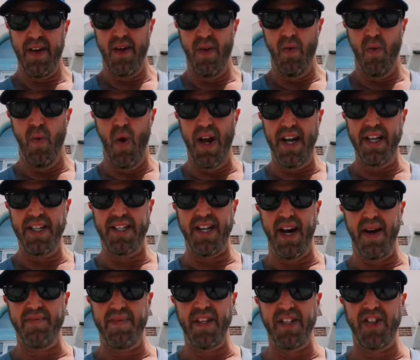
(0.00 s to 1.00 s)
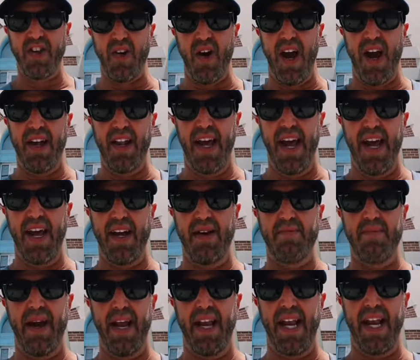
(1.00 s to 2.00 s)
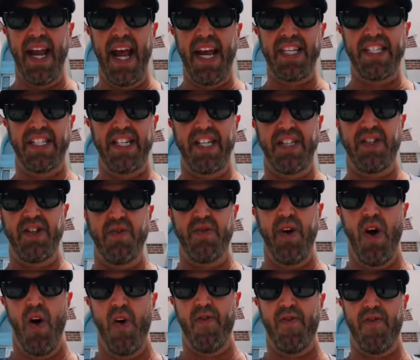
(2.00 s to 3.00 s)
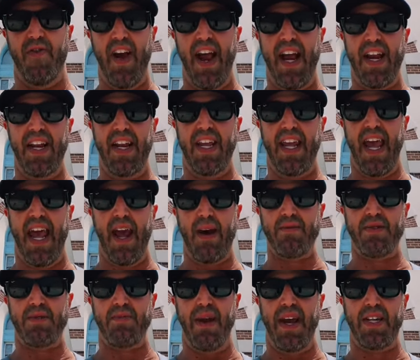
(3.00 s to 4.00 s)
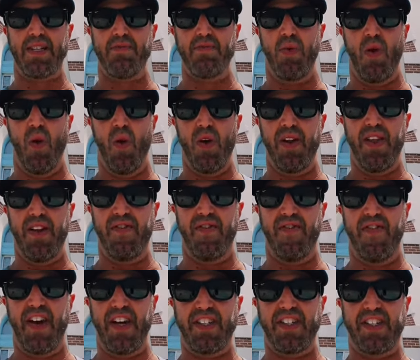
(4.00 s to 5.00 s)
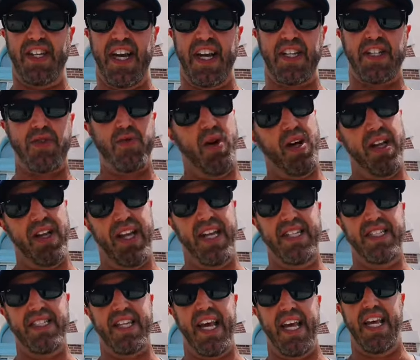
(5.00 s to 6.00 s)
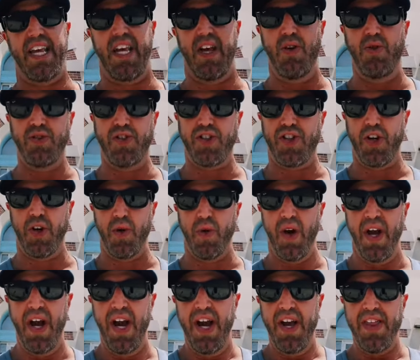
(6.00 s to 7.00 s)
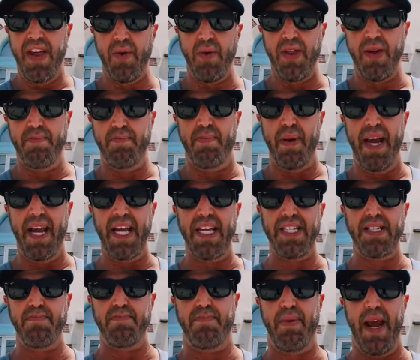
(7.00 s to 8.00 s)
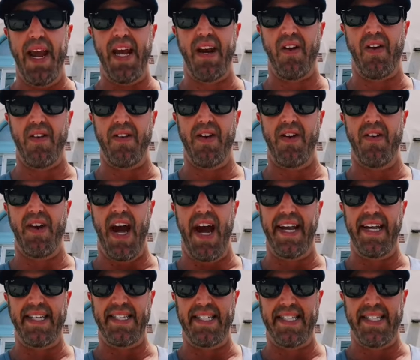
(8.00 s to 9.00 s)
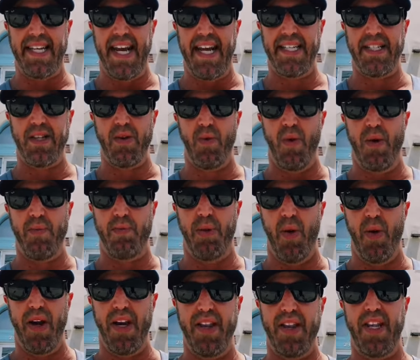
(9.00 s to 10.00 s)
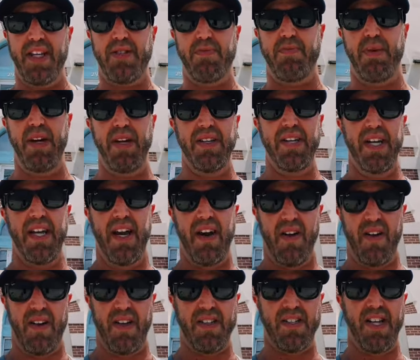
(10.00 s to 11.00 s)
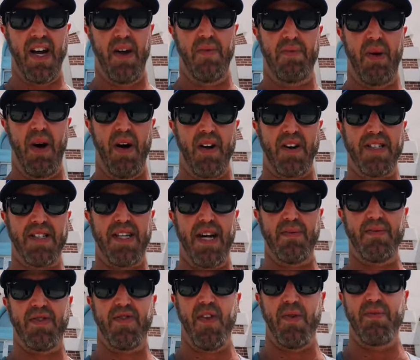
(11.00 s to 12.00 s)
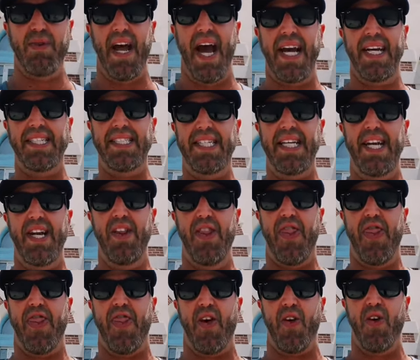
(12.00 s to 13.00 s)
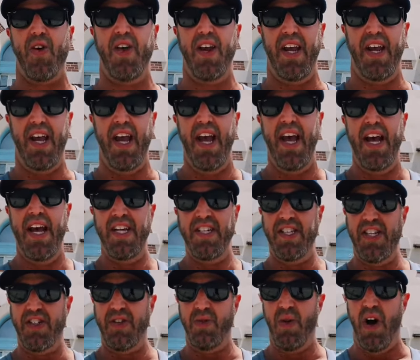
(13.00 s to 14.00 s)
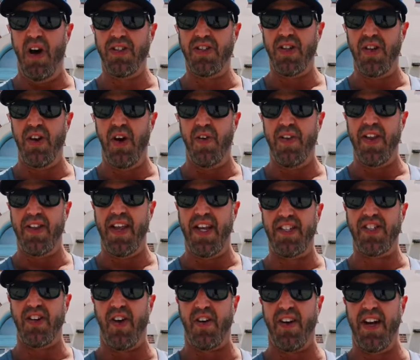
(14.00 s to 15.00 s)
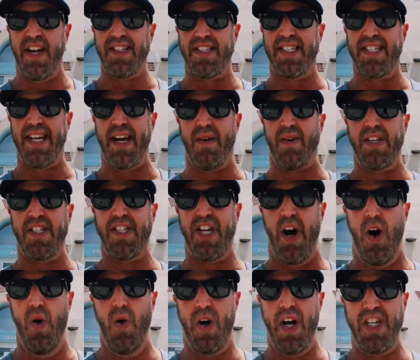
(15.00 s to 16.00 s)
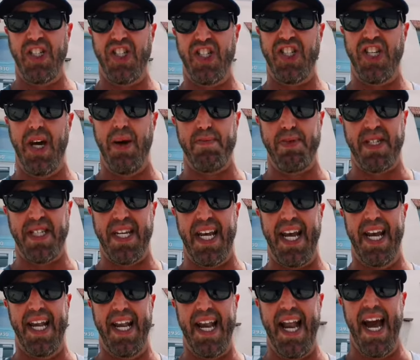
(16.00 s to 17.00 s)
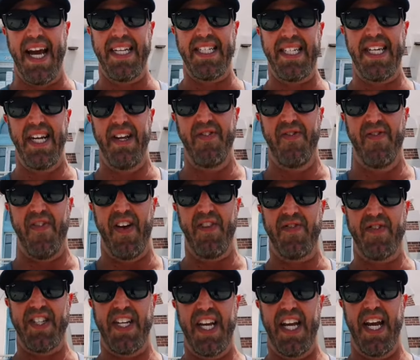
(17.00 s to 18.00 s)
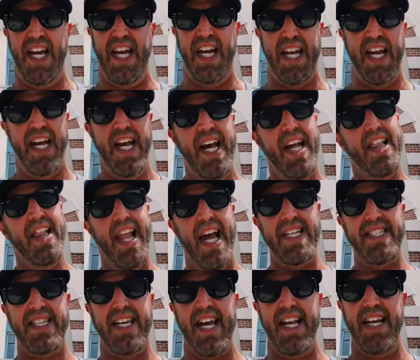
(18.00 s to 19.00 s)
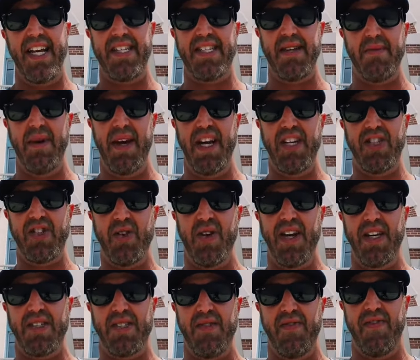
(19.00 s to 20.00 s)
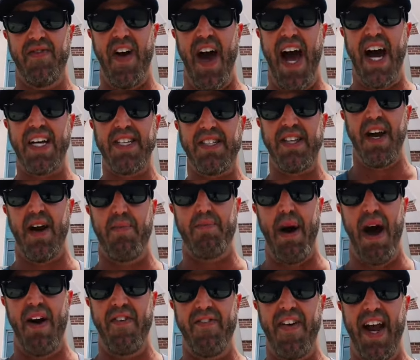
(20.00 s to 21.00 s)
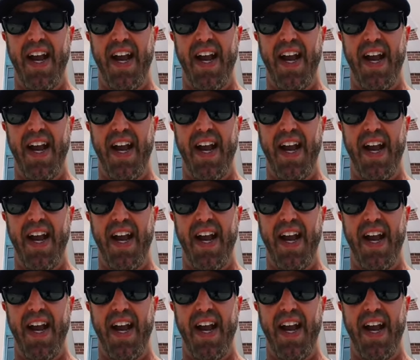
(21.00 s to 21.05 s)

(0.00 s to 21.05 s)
What is up? This your LA in a minute. And did you know Van de Kamp's makes more than fish sticks? Well, at least they used to. They were the biggest baker in the United States at one point, and this building here in Glassell Park stems from 1930. Did you also know that they started at Saratoga Chips in 1915? Let's get into some history and some facts about Van